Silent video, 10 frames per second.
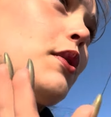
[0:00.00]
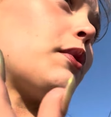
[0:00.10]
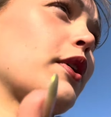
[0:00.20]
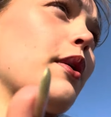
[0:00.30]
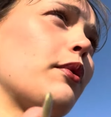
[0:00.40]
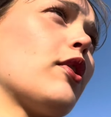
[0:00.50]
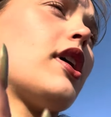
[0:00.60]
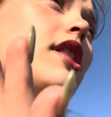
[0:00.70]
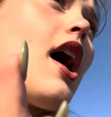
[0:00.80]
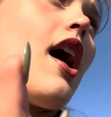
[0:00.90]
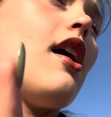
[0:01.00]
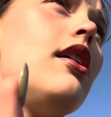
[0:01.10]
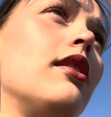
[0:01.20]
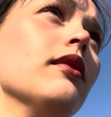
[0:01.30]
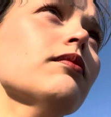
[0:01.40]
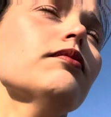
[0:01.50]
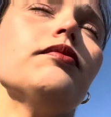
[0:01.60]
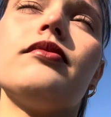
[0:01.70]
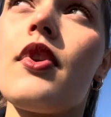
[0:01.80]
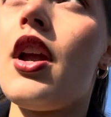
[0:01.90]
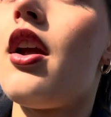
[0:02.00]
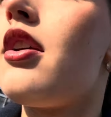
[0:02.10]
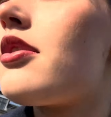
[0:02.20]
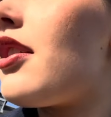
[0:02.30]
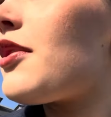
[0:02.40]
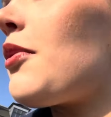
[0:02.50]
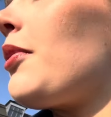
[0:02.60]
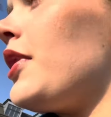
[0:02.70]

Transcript: want to go and look in there. So that's what we're